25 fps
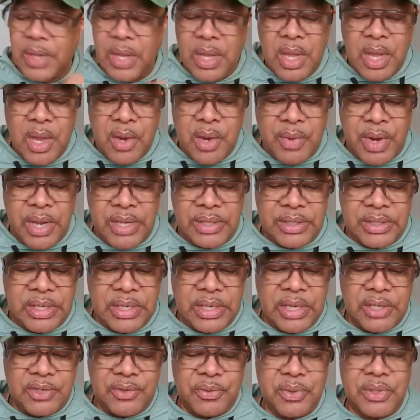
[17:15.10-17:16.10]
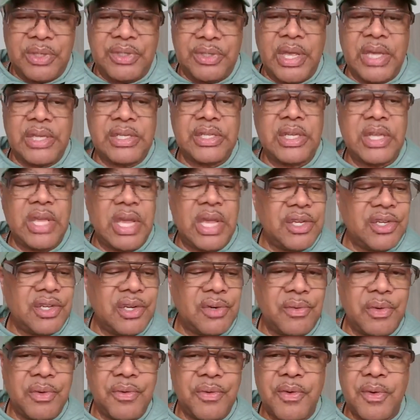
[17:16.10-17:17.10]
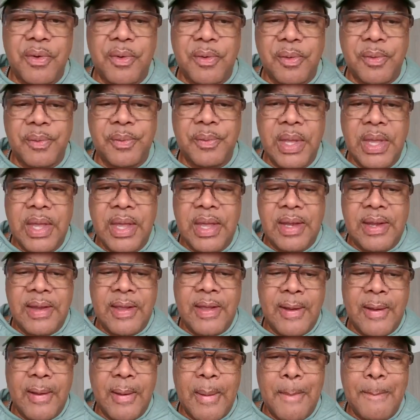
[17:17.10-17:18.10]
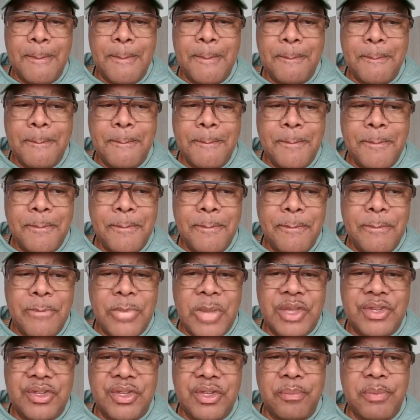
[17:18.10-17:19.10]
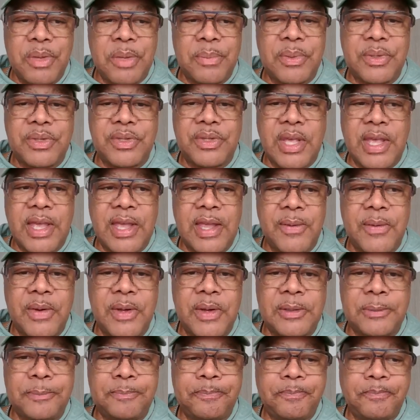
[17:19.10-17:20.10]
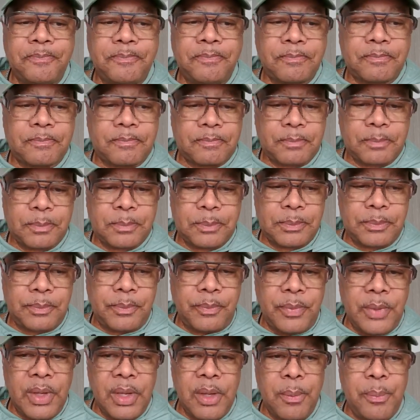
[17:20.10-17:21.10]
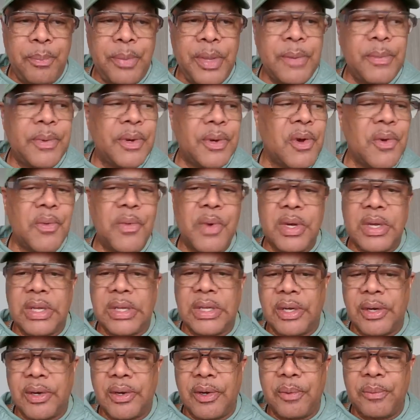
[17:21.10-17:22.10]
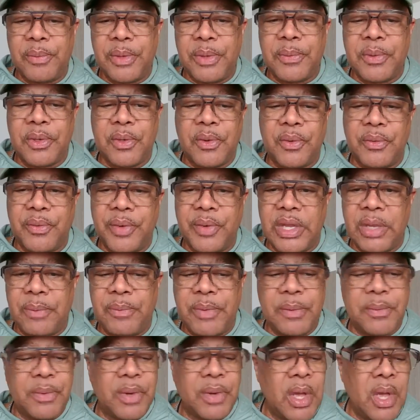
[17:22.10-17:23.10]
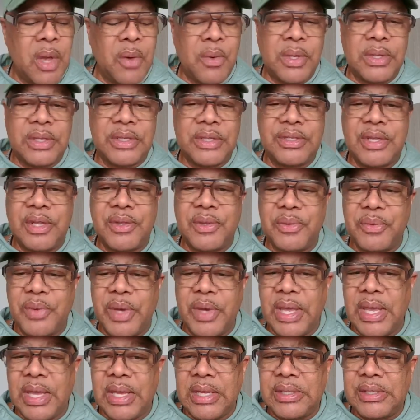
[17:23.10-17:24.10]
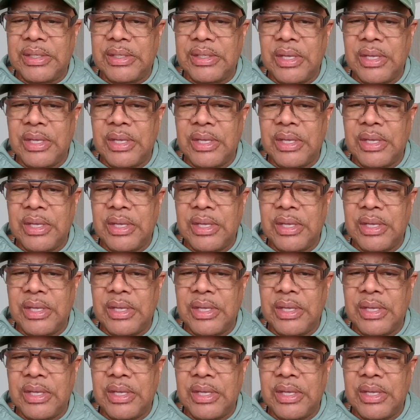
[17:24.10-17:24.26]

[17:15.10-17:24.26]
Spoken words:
Right? The next one is education reform. Now, some people say, well, people don't want to learn, people don't read, well, there's other ways.